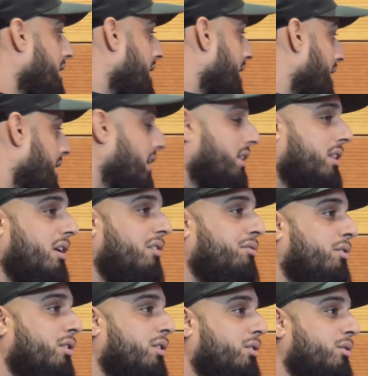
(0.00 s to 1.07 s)
I cannot
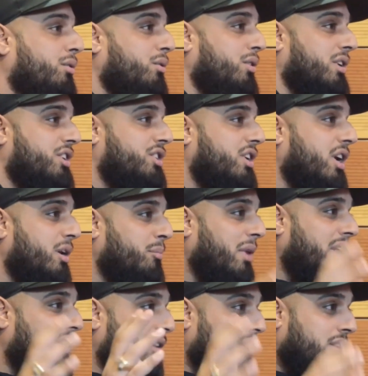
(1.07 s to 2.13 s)
afford to share
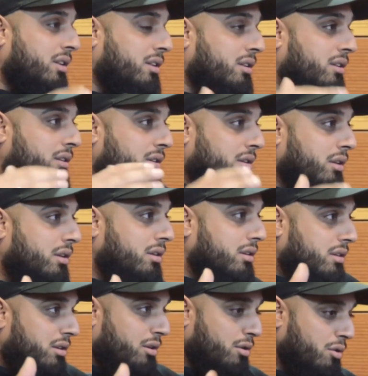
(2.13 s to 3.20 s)
my,
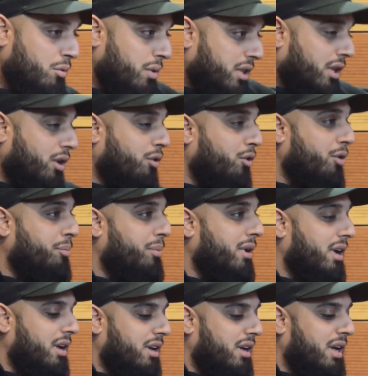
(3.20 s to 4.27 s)
you know, with a
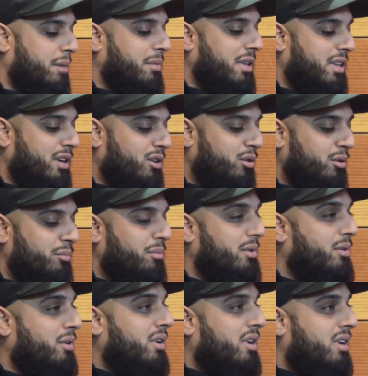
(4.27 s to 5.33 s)
group. I'm not a group,
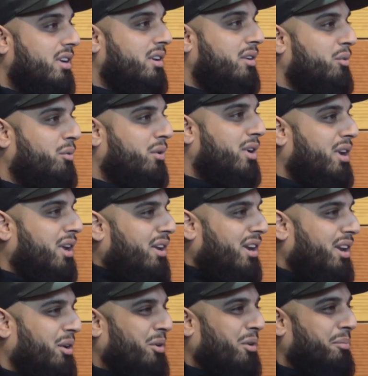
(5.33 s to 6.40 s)
working in
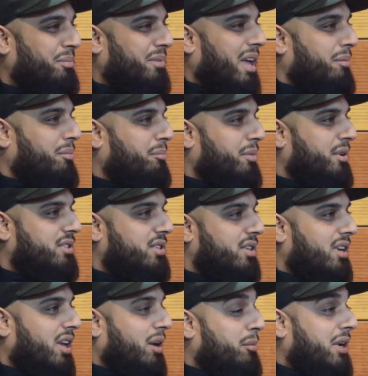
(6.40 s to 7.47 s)
a group type of
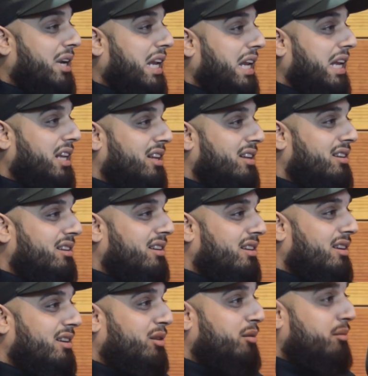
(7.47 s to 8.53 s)
person. I'm a leader.
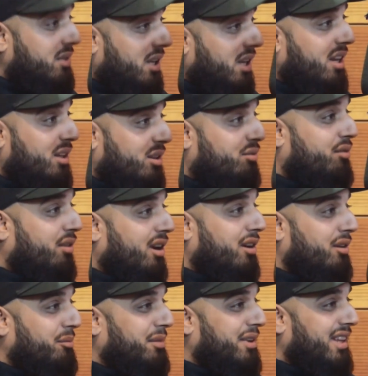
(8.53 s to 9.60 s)
They need to
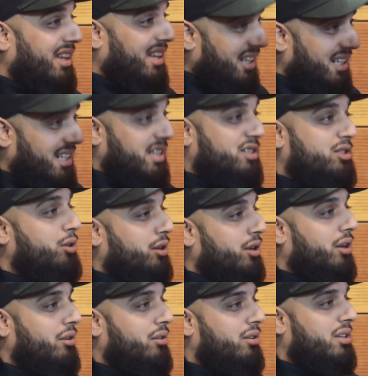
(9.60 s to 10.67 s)
follow me in the
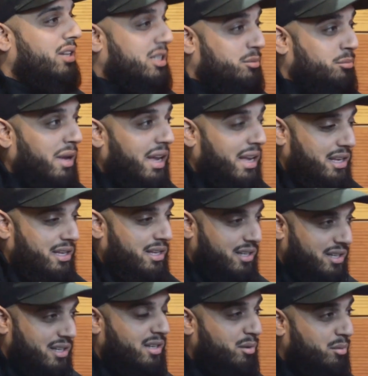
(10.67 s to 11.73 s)
studio. That's my
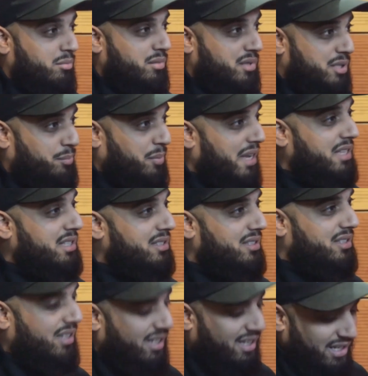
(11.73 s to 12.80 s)
space,
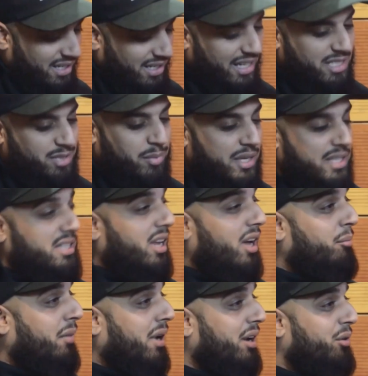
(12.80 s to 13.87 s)
and in that space
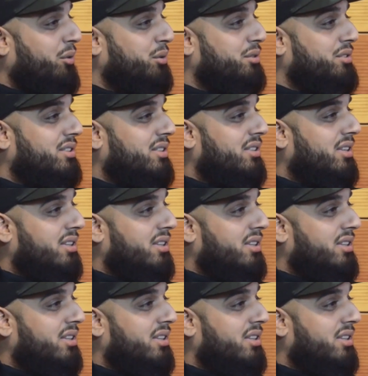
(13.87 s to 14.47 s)
are my rules.